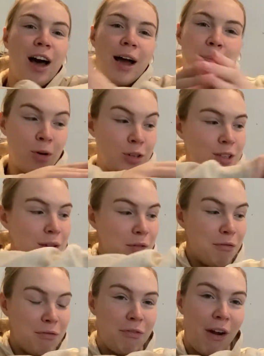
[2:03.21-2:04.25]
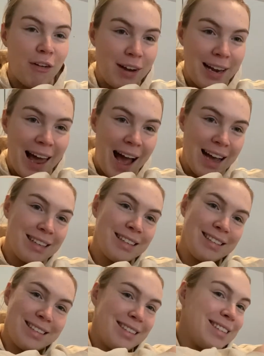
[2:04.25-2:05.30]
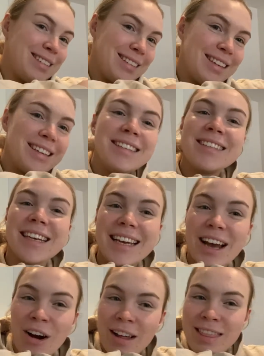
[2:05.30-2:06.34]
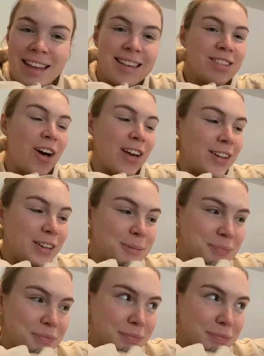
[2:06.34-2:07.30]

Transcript: I booked the very last seat on this aisle